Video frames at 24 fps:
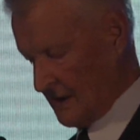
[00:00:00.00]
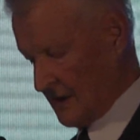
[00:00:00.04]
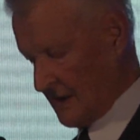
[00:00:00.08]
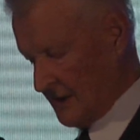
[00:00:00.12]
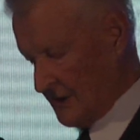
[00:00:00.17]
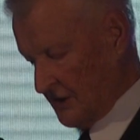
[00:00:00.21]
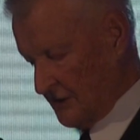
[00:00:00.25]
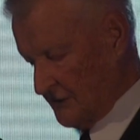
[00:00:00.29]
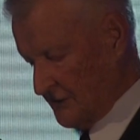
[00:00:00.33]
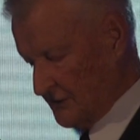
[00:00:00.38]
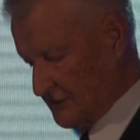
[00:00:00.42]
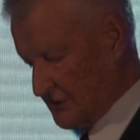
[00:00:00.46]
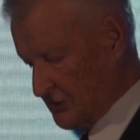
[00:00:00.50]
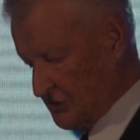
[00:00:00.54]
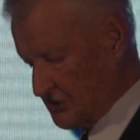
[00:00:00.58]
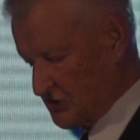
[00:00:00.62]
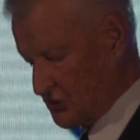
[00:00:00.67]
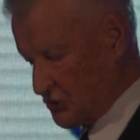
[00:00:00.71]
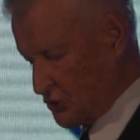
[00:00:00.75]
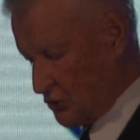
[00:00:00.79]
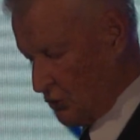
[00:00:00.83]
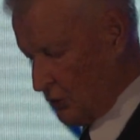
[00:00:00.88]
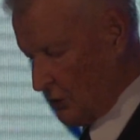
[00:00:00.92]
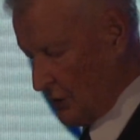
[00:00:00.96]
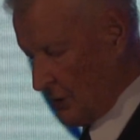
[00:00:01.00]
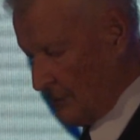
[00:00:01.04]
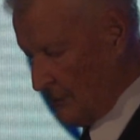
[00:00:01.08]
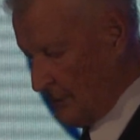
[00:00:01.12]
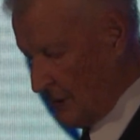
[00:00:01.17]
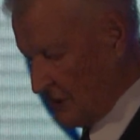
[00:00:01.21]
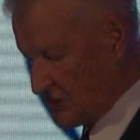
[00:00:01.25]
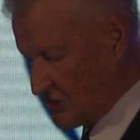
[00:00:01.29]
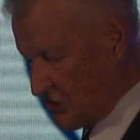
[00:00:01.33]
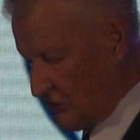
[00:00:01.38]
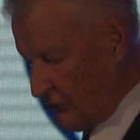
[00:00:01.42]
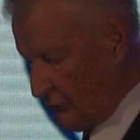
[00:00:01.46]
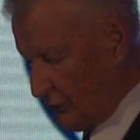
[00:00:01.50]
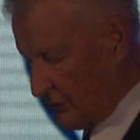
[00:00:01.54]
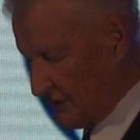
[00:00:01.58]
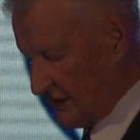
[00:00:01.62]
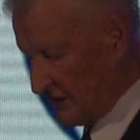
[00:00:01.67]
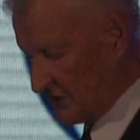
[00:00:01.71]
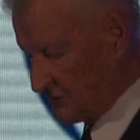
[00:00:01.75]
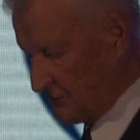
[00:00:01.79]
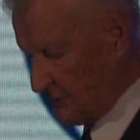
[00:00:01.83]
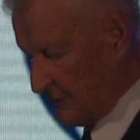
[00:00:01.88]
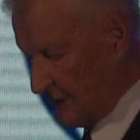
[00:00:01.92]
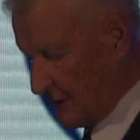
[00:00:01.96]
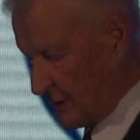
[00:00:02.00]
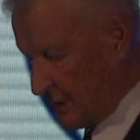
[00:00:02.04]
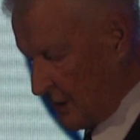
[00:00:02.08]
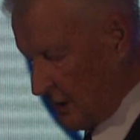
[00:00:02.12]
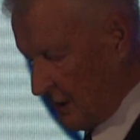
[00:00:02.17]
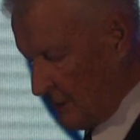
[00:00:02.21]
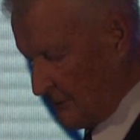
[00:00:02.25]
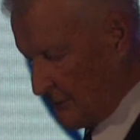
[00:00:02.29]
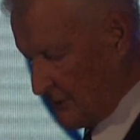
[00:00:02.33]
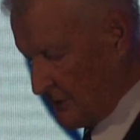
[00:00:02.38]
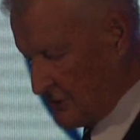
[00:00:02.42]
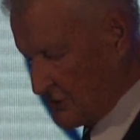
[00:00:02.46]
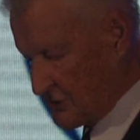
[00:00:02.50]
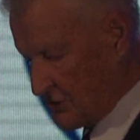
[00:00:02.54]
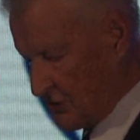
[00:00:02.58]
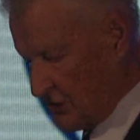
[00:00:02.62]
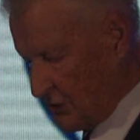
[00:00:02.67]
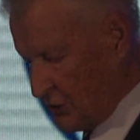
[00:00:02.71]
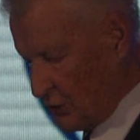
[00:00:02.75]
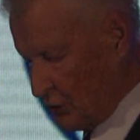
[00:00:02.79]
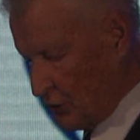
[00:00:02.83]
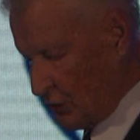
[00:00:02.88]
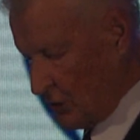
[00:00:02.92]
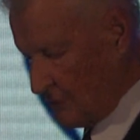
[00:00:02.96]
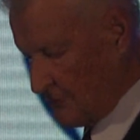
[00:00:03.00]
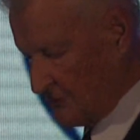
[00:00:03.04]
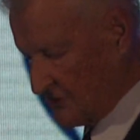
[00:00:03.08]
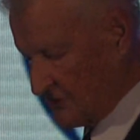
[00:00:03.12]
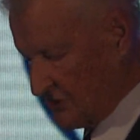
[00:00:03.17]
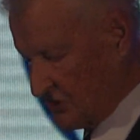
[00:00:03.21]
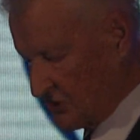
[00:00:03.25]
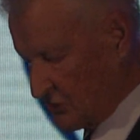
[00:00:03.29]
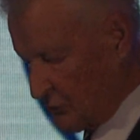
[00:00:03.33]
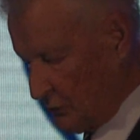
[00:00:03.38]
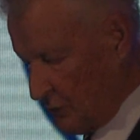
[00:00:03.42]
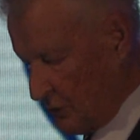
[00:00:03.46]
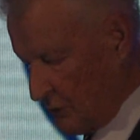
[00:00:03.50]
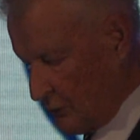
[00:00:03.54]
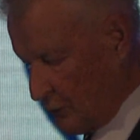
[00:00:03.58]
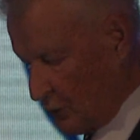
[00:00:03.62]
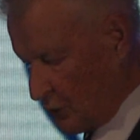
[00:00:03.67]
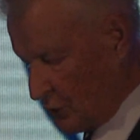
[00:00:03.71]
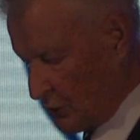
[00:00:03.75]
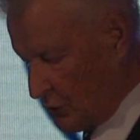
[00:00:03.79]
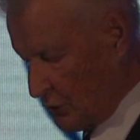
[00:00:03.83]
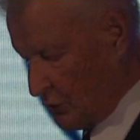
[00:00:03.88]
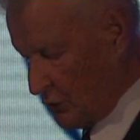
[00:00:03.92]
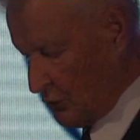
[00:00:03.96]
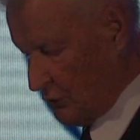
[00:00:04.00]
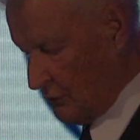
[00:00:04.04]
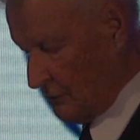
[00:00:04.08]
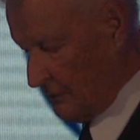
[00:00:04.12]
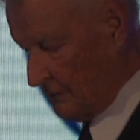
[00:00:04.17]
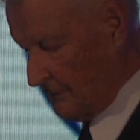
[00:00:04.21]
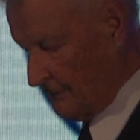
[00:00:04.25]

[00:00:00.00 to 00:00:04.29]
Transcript: and even destroy much of what has been accomplished in Europe since World War II.